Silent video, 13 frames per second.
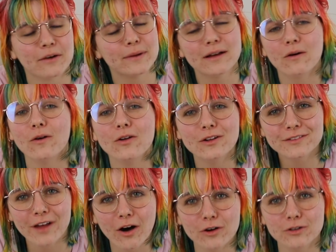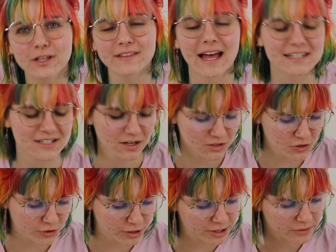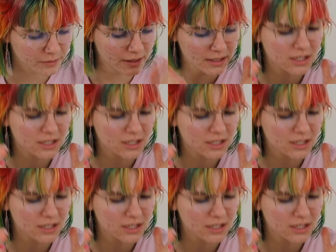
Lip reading: We all know that that's not true.